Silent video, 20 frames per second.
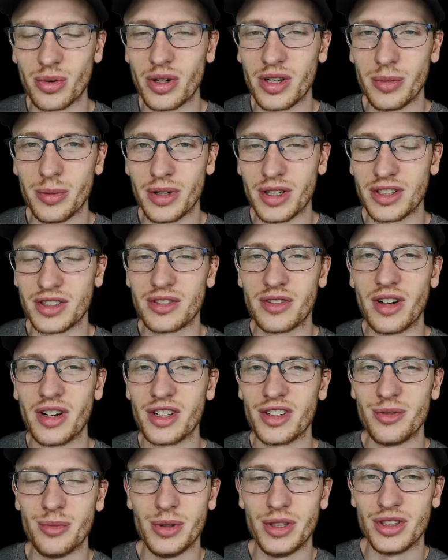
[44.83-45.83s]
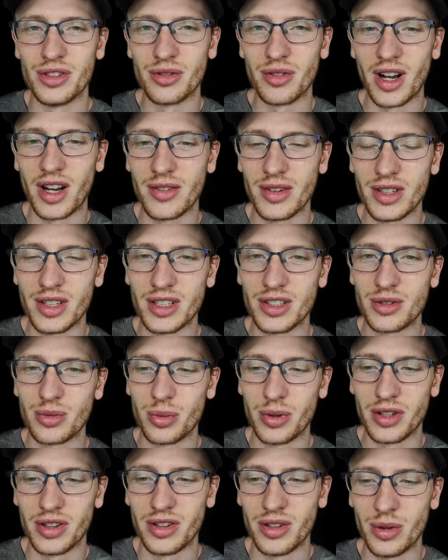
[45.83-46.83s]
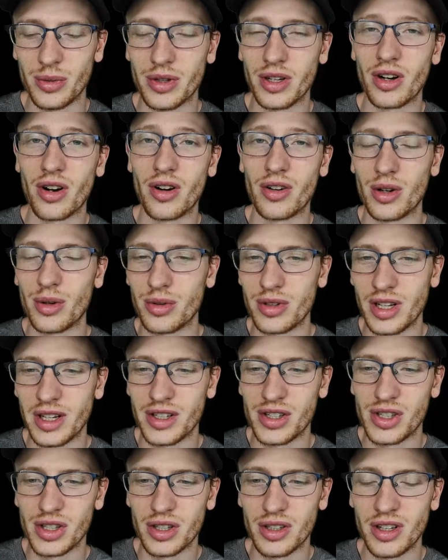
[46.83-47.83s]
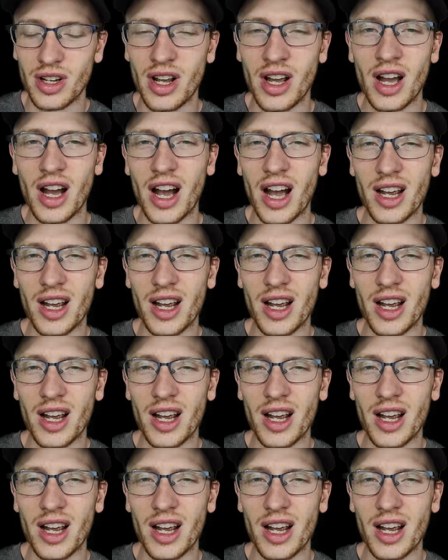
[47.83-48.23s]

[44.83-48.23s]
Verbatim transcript: 20 minutes long with me deriving this with you in our notation.